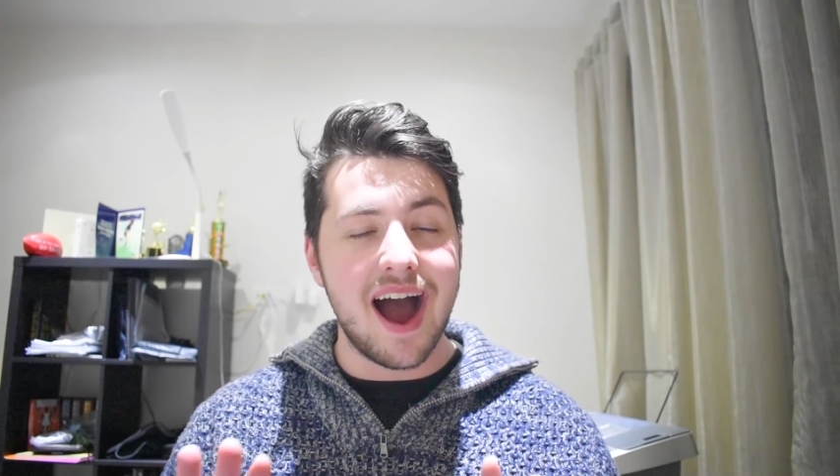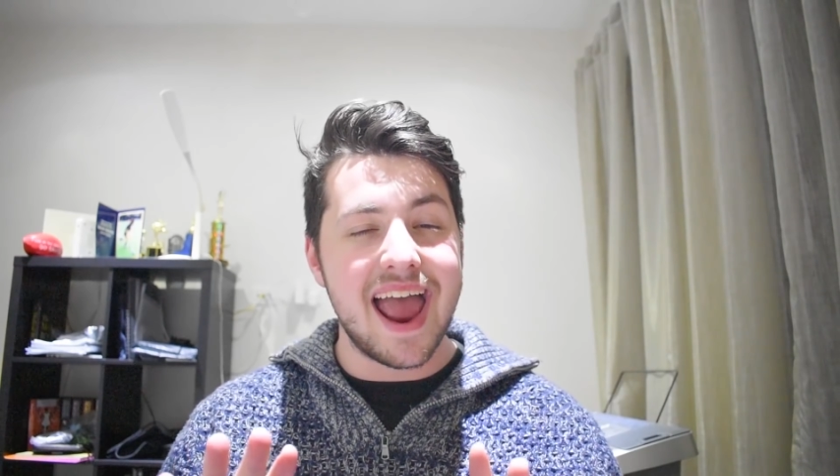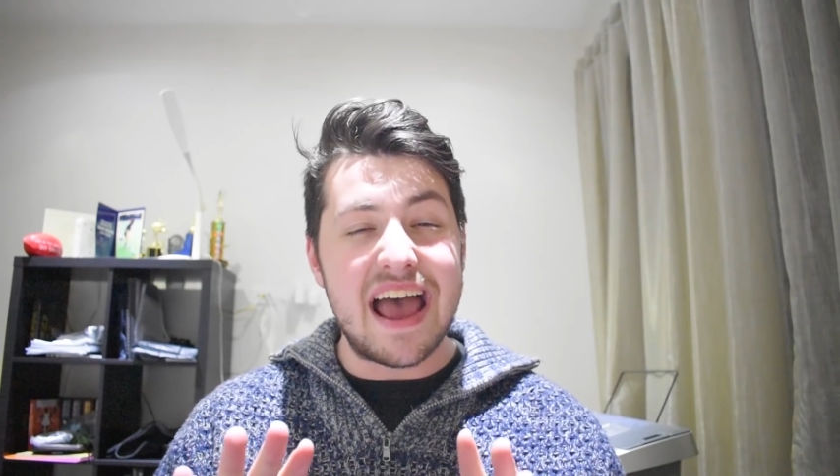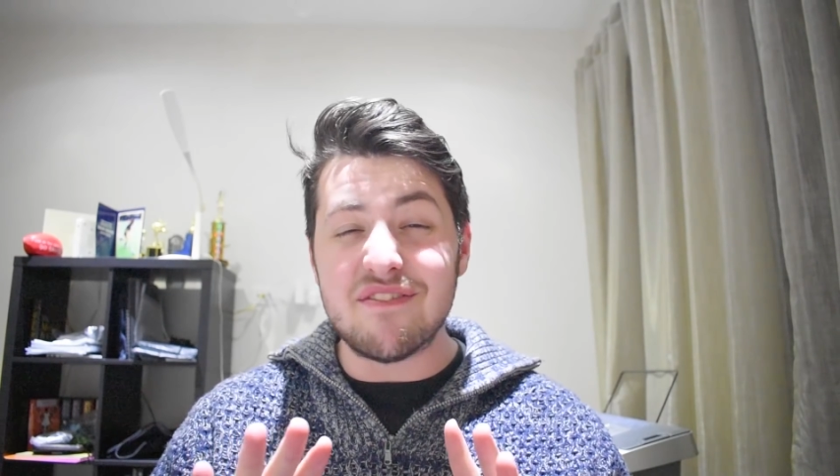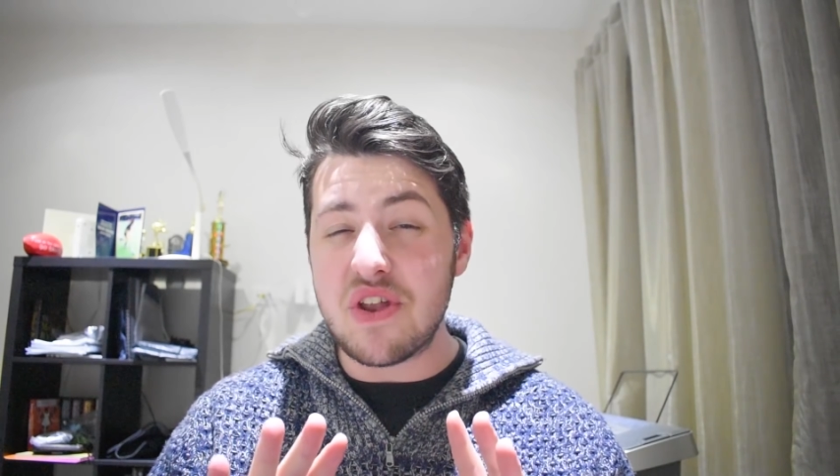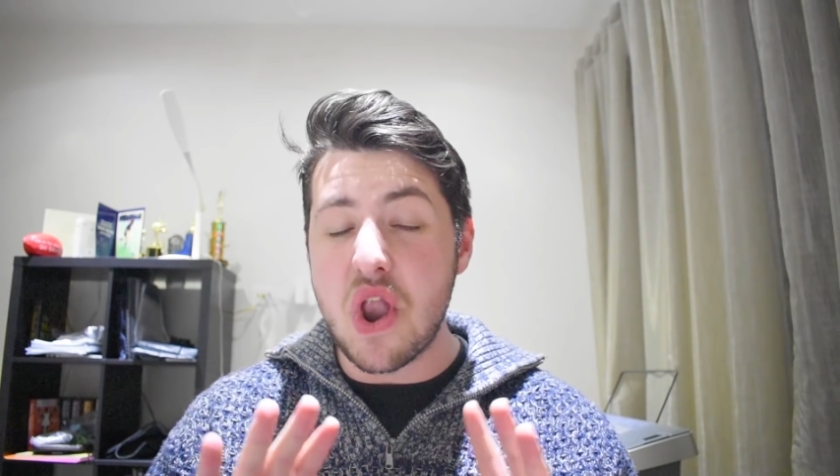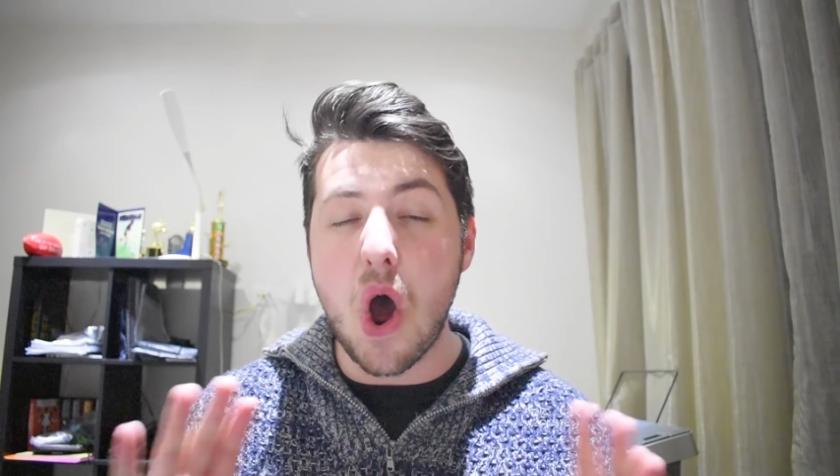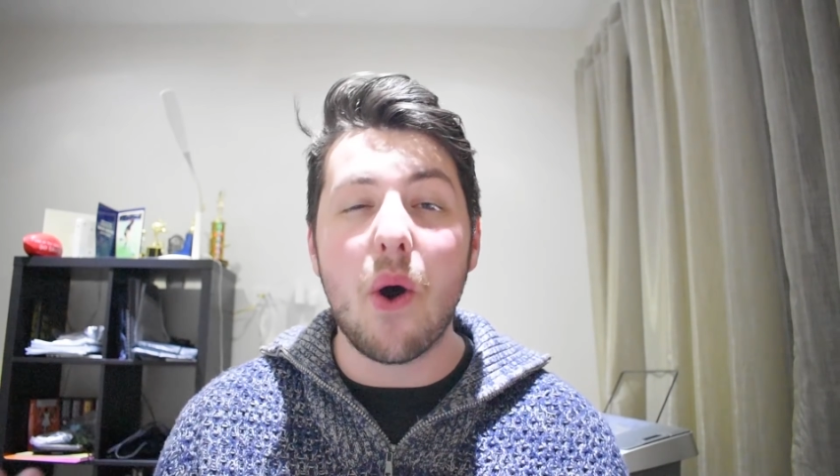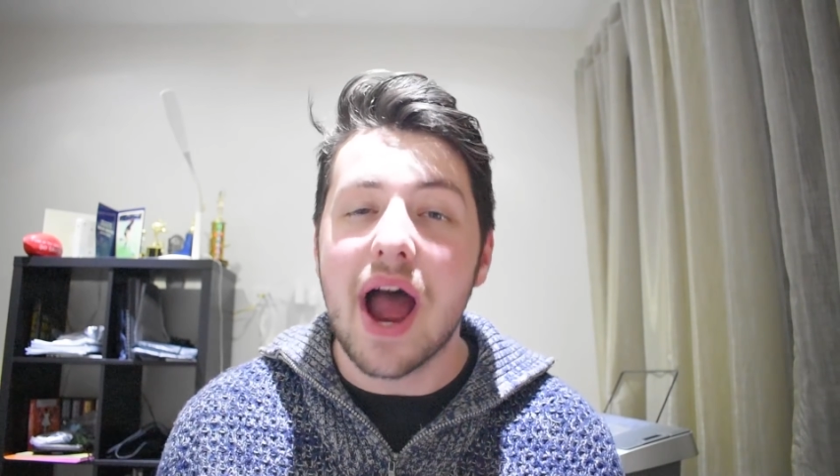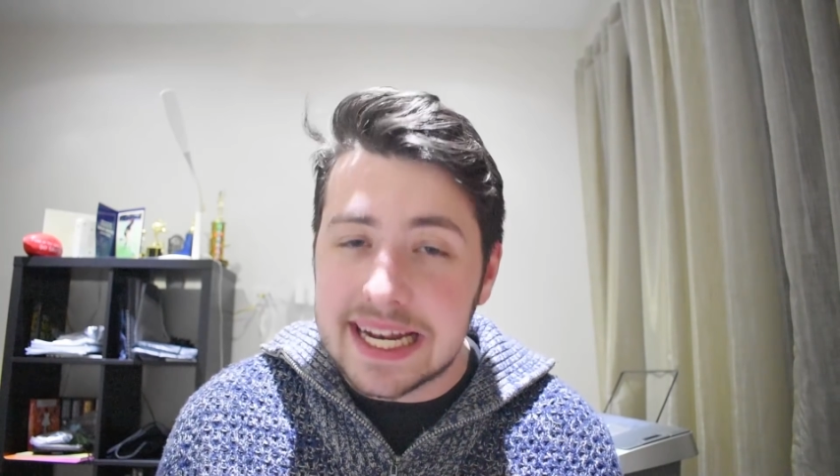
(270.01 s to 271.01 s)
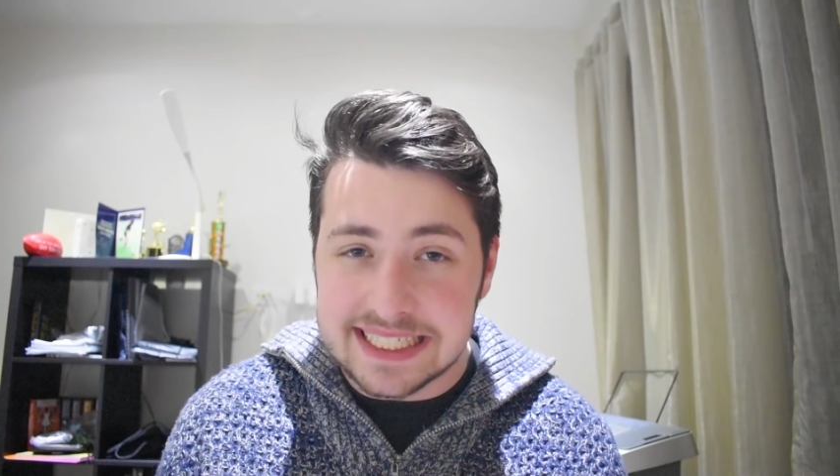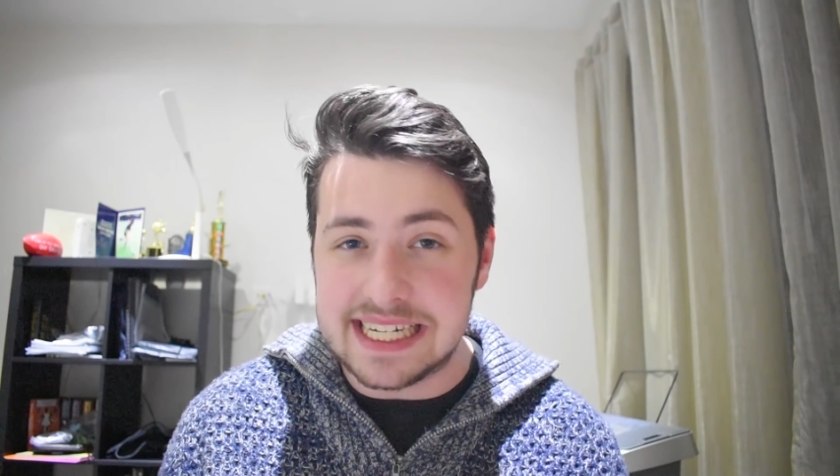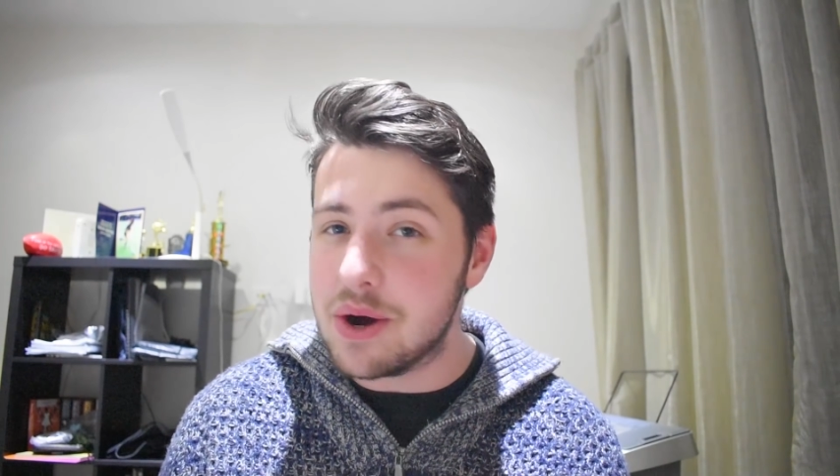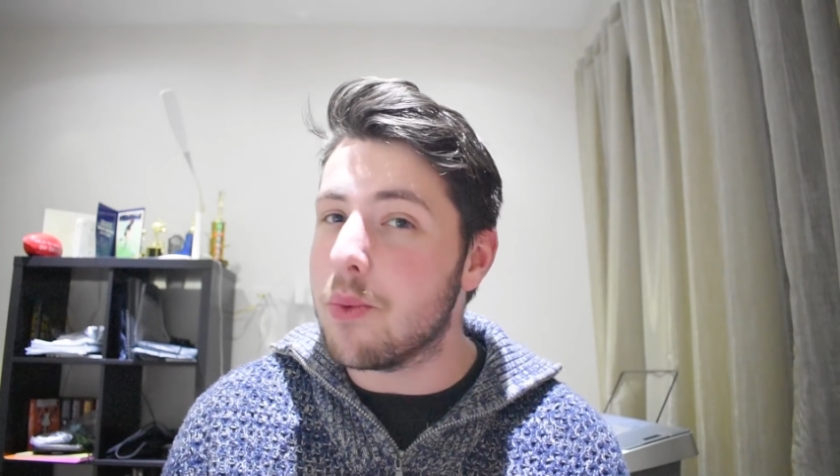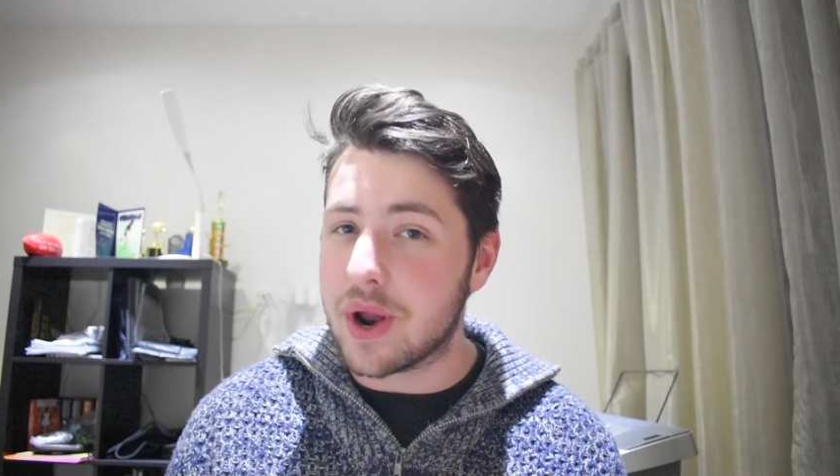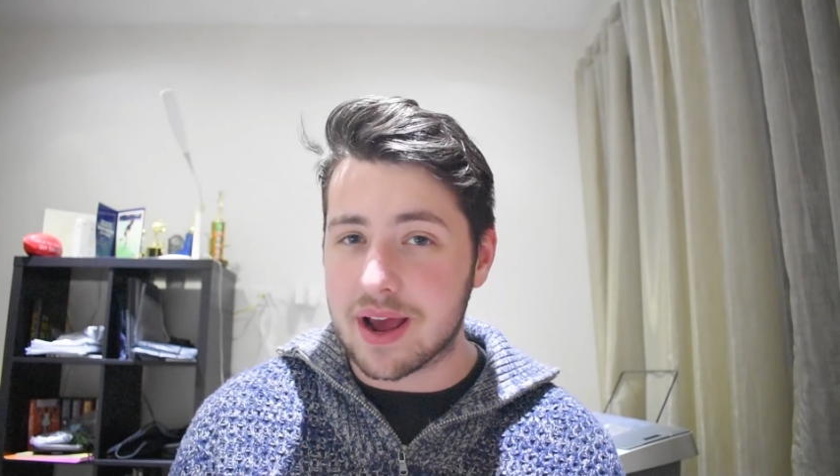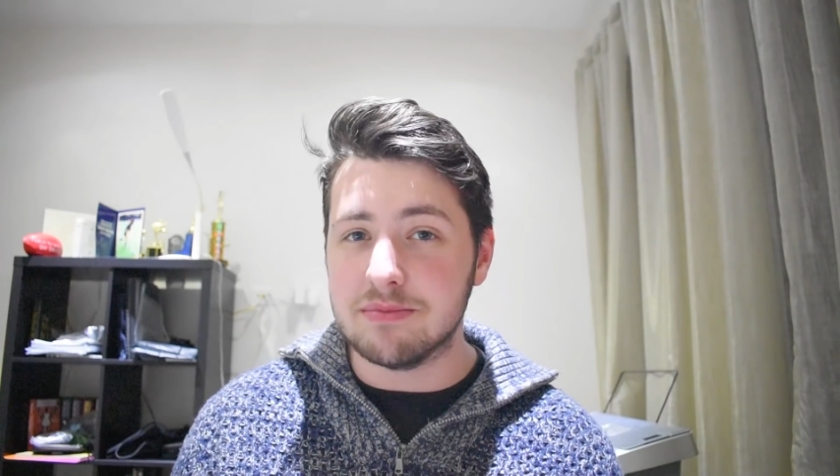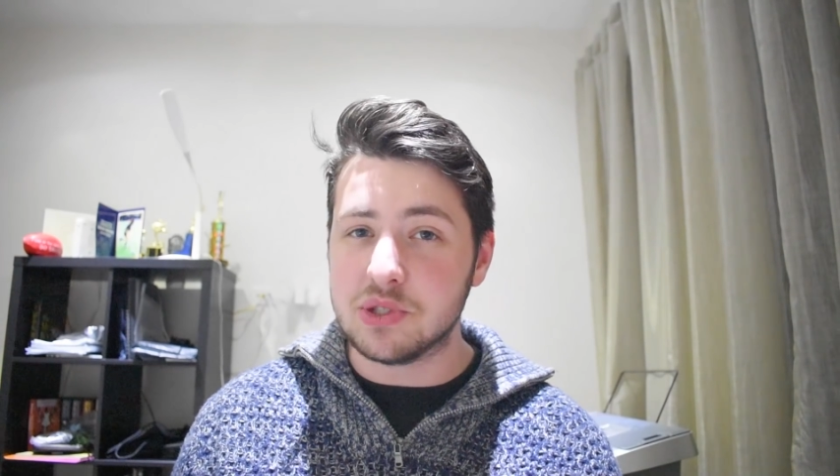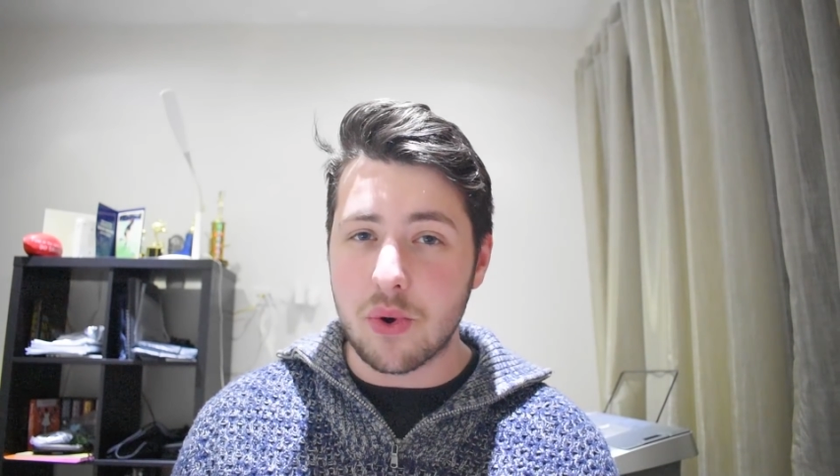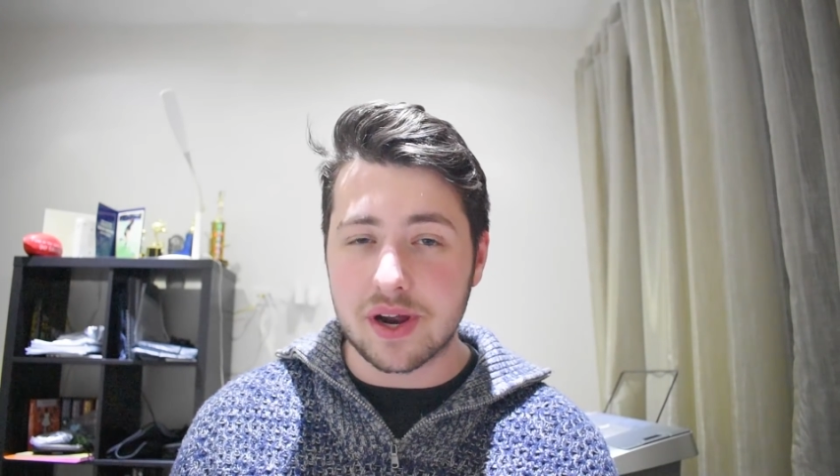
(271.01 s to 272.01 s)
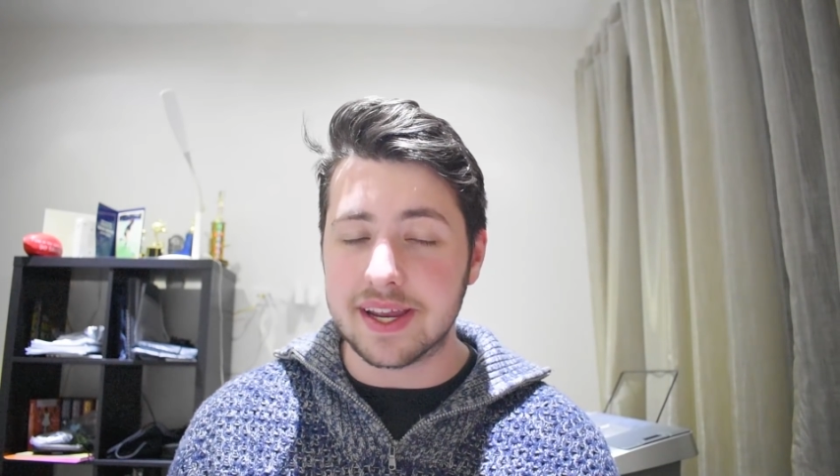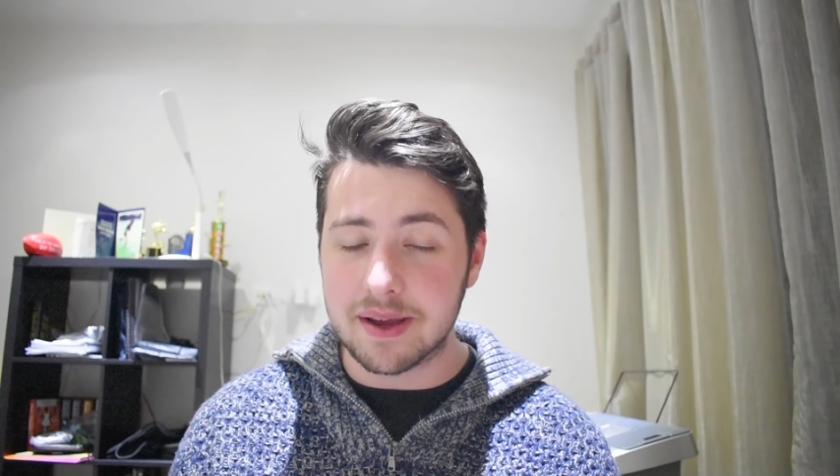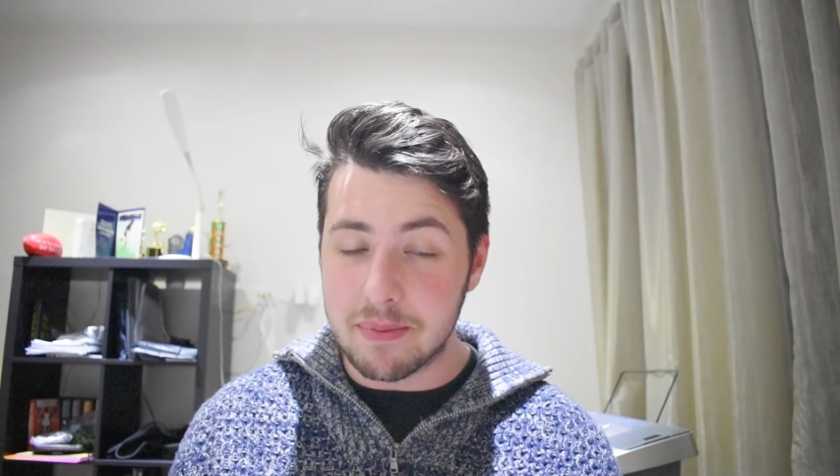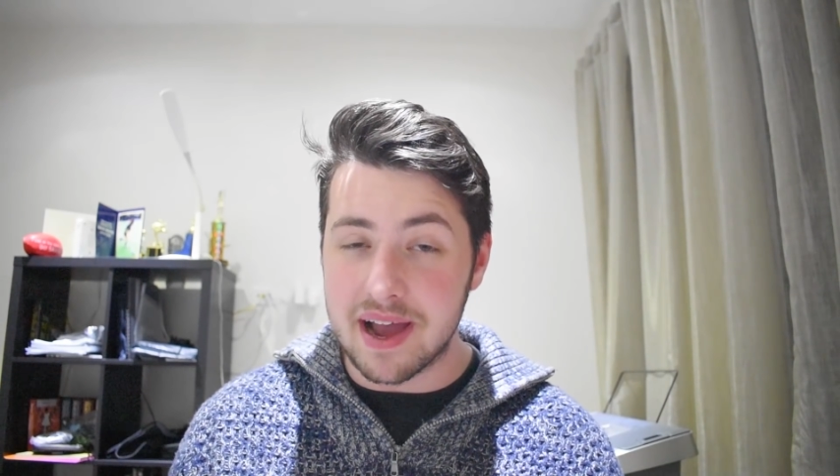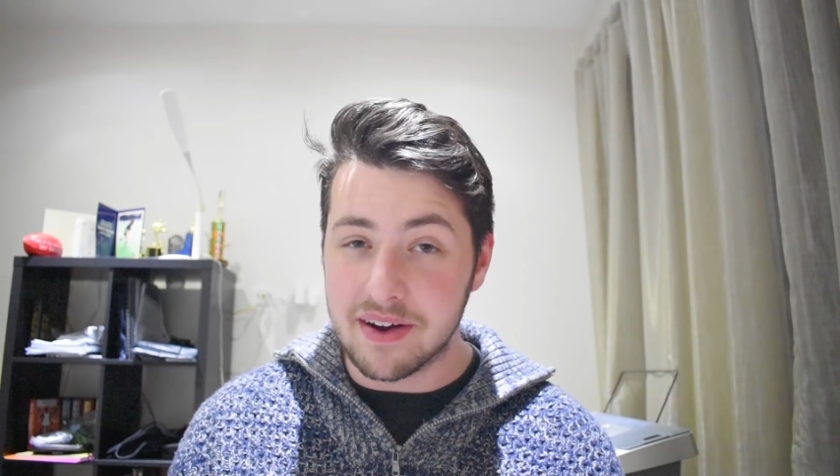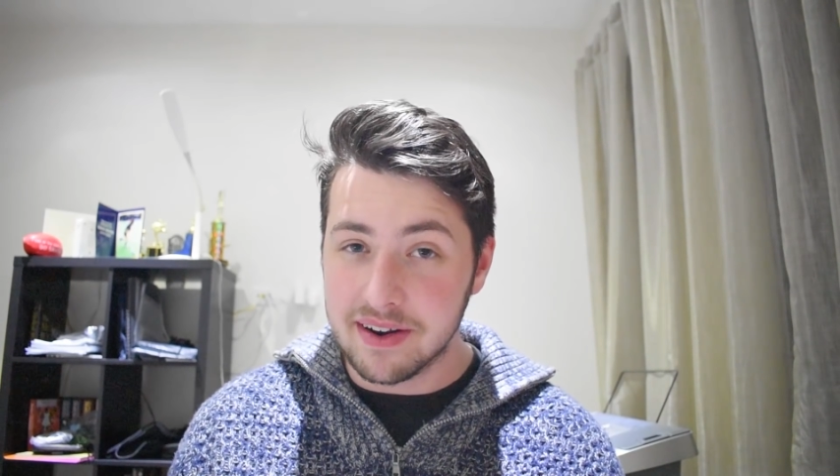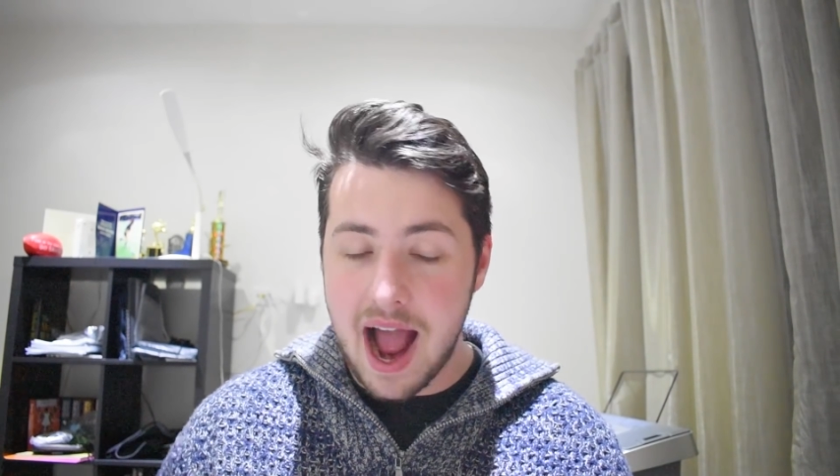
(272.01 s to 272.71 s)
I have no idea what I'm talking about,